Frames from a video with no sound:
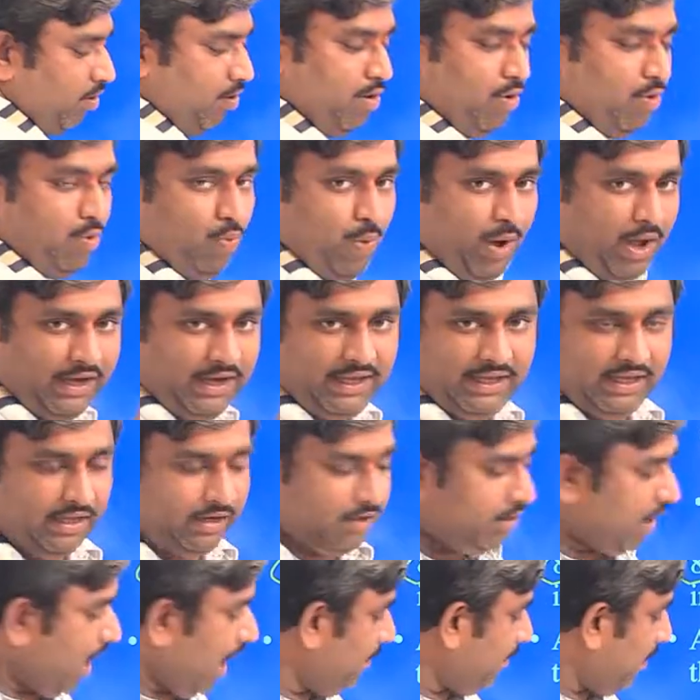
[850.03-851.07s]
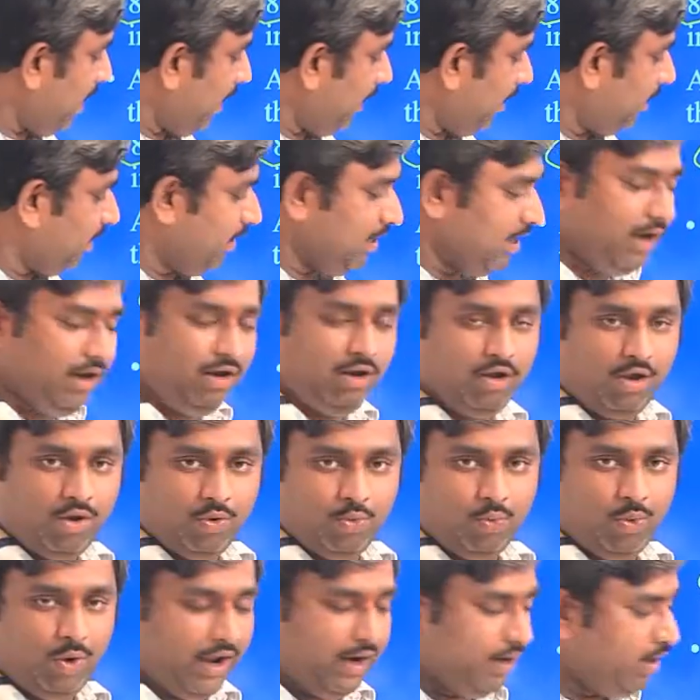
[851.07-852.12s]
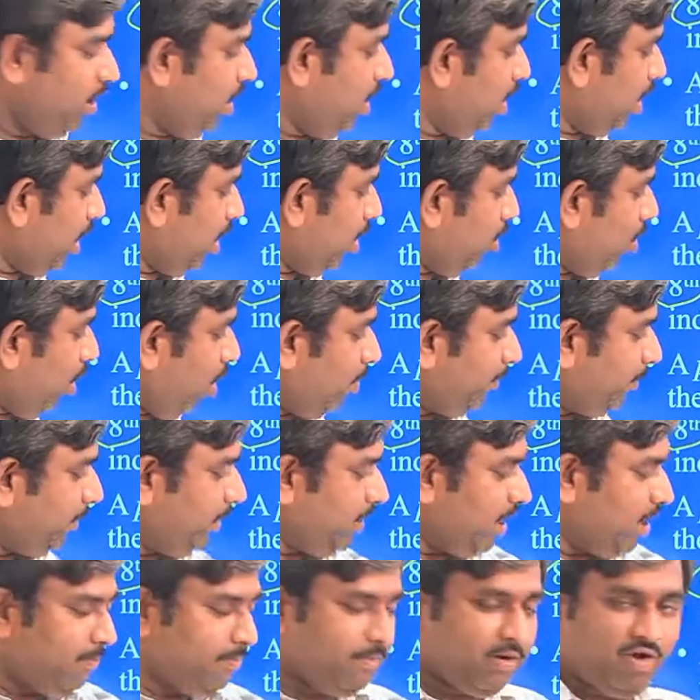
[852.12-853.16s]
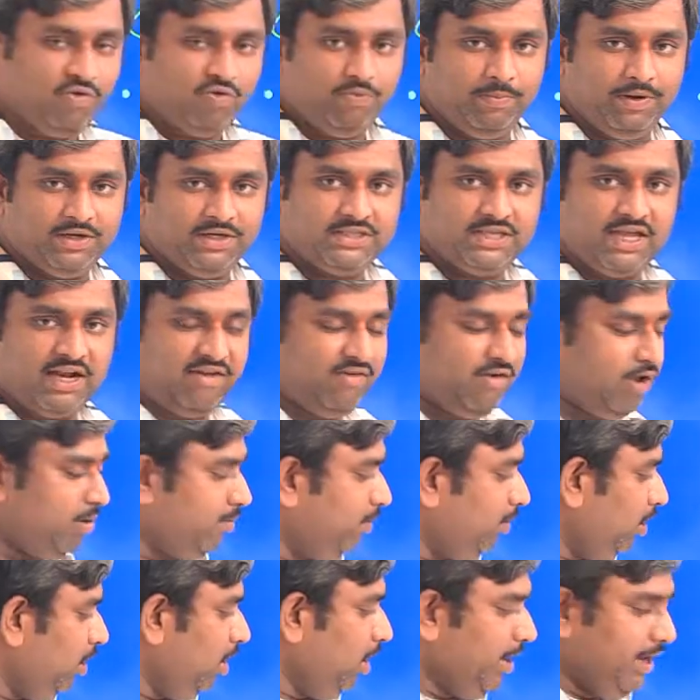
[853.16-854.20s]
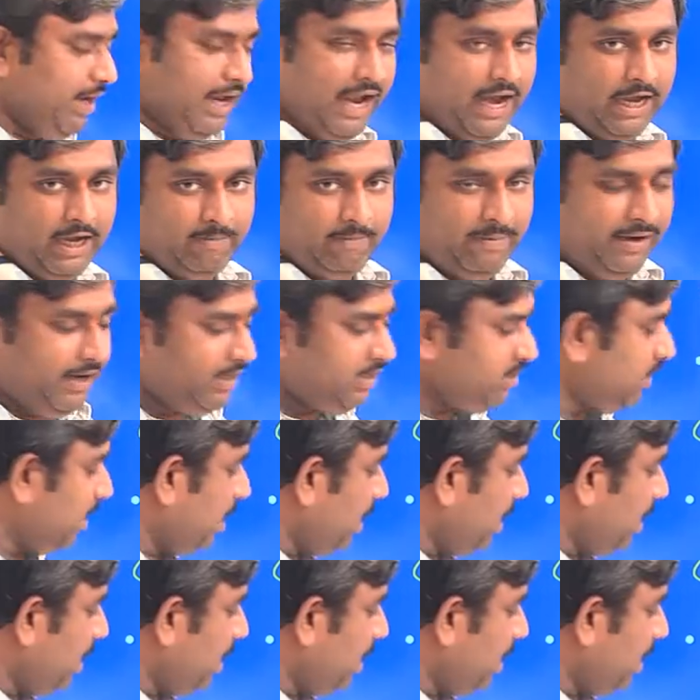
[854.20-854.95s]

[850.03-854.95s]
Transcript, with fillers: 1 here. I am adding here 1. Now, how many number of bits are available? 8 bits.